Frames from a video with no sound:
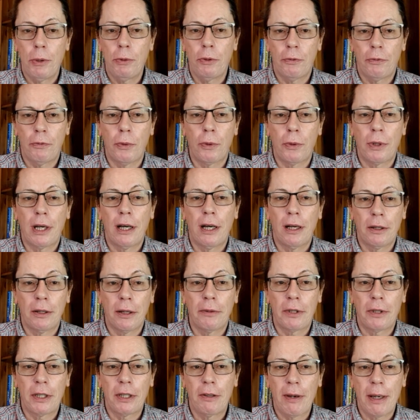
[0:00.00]
Beautiful
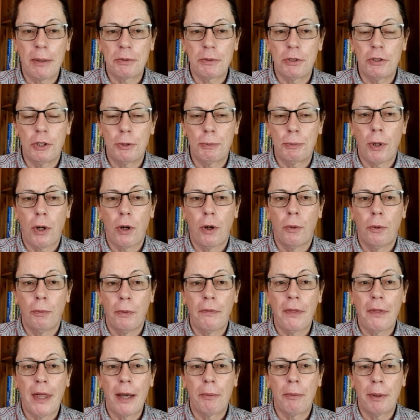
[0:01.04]
car. I think you're absolutely spot
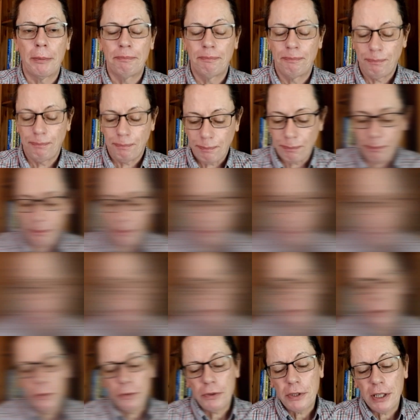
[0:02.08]
on with that one.
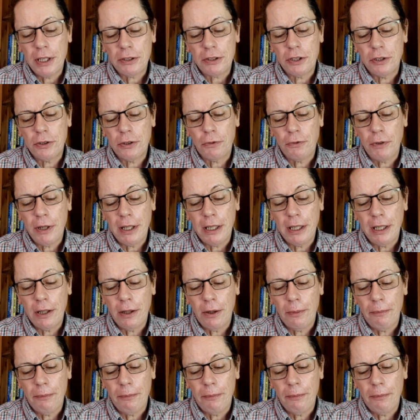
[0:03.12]
We've sort of touched this already.